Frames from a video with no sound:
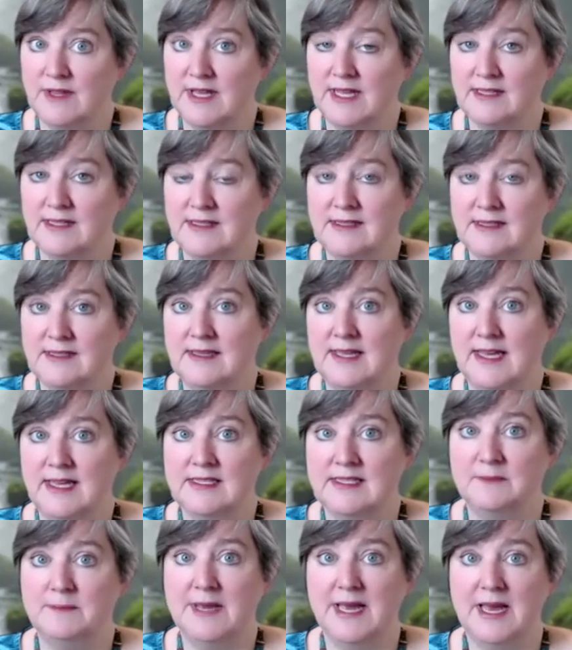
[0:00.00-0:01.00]
That's
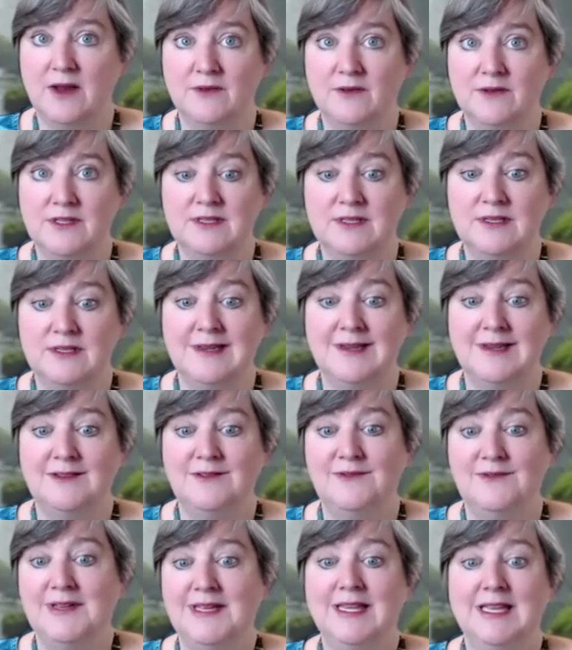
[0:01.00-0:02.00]
that's about
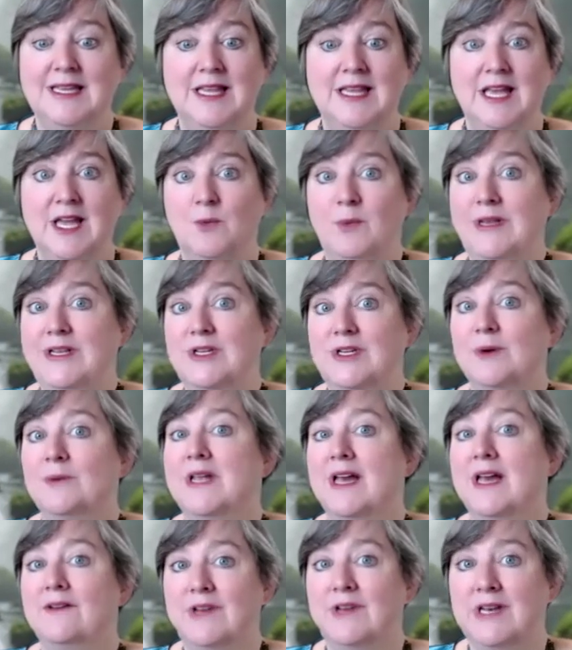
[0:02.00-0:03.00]
feeling like we don't
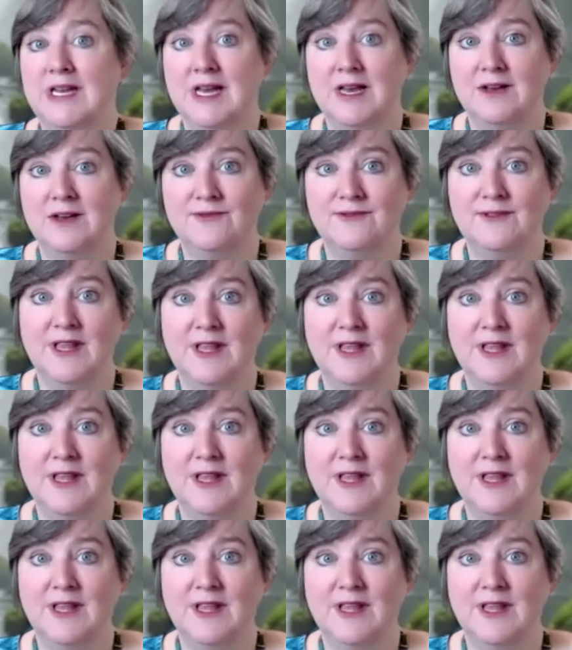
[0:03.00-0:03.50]
have enough,